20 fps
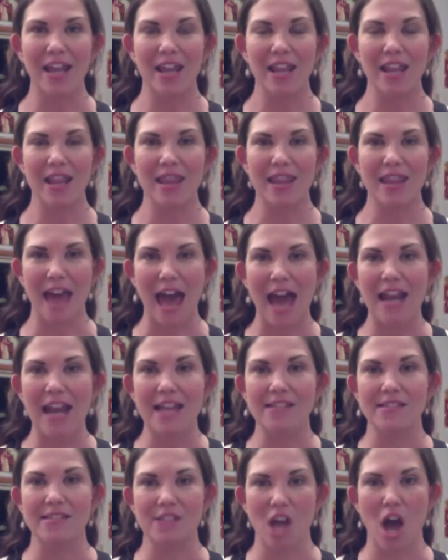That
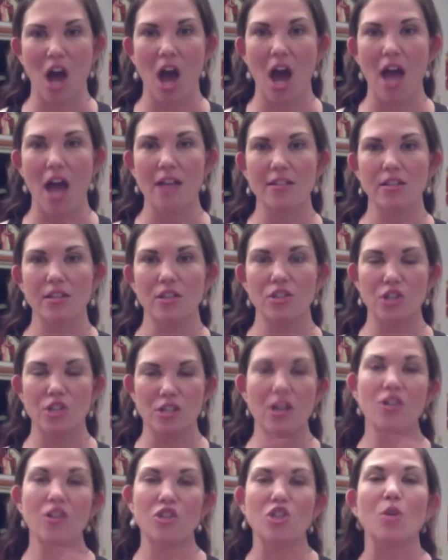is not, she's
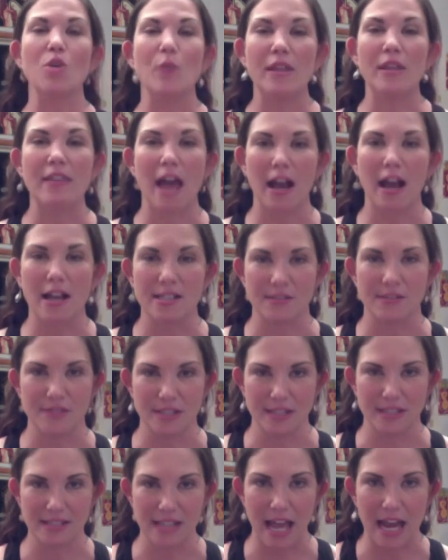not doing that because of
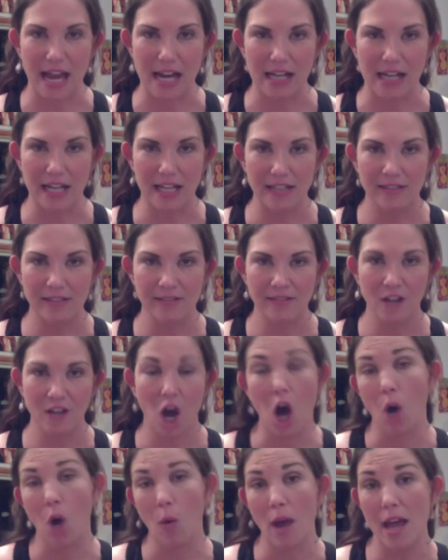society
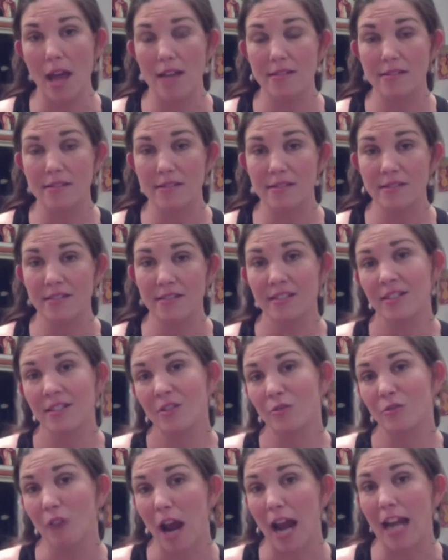always.
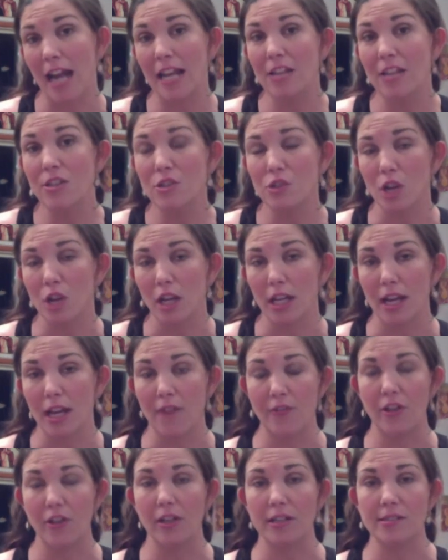Right. It is tricky. I
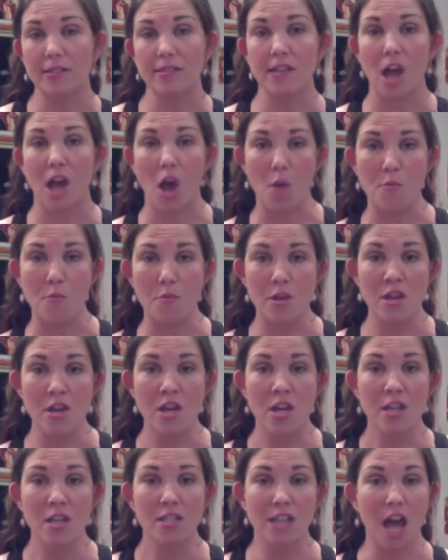feel like
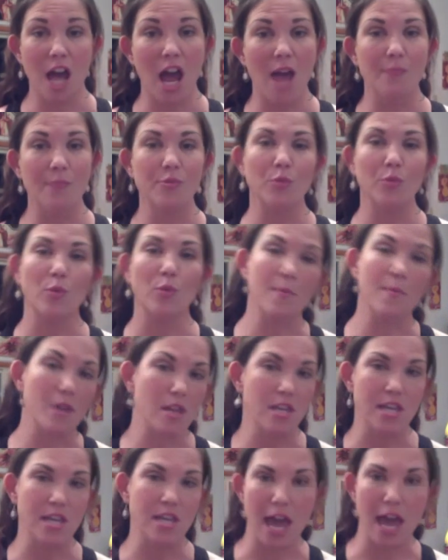sometimes women
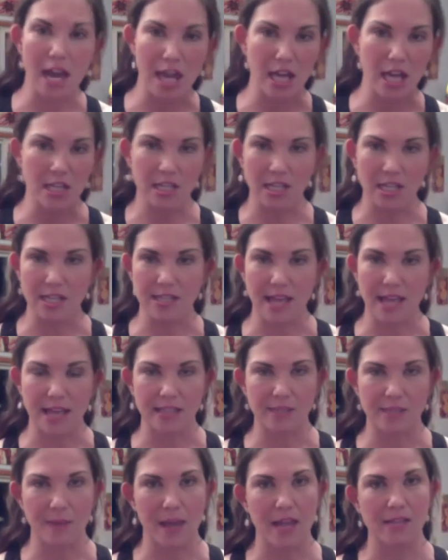get into this
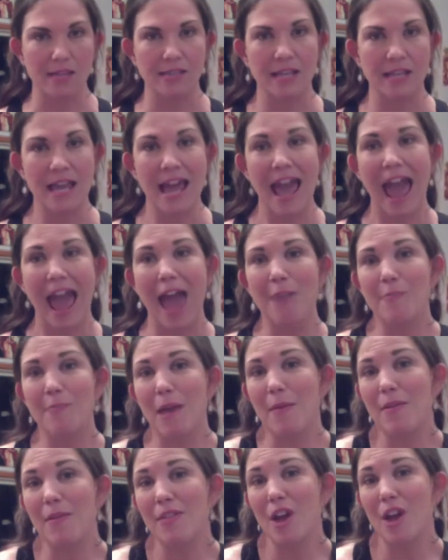headspace and
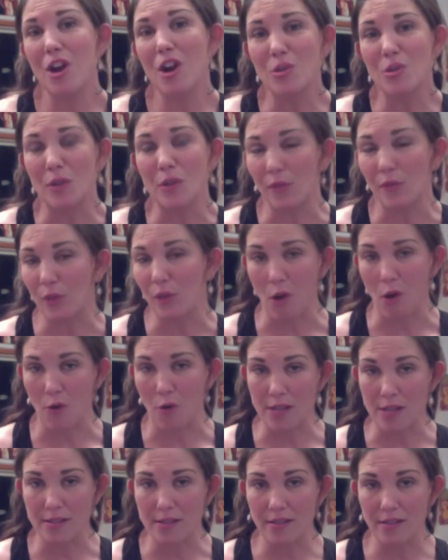maybe they are doing it for the wrong
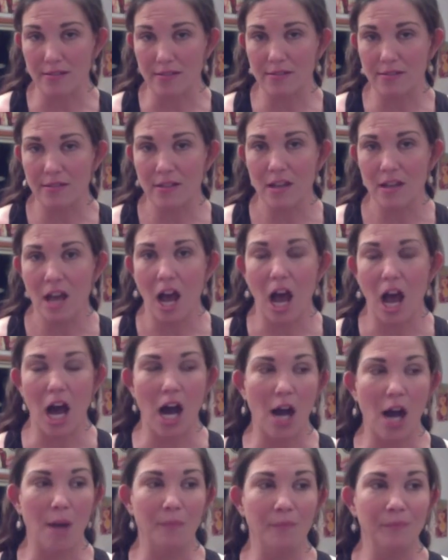
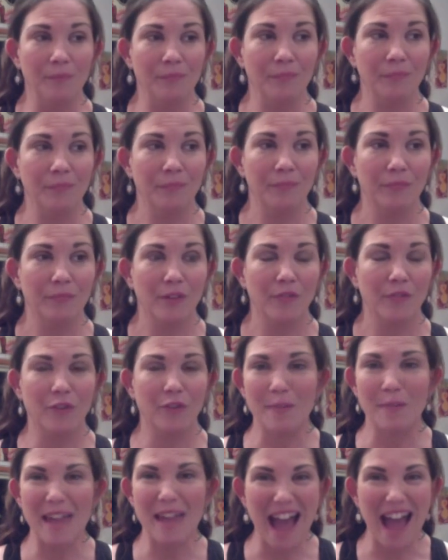reasons. For
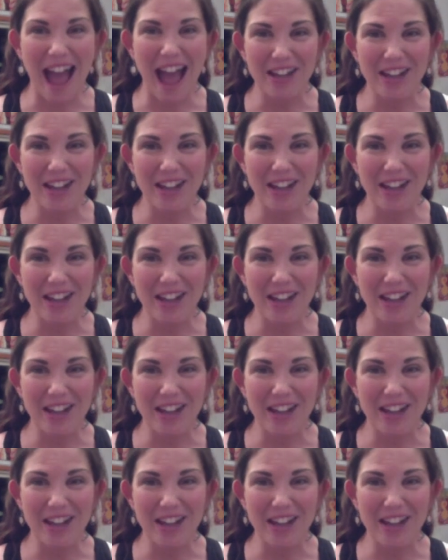me, I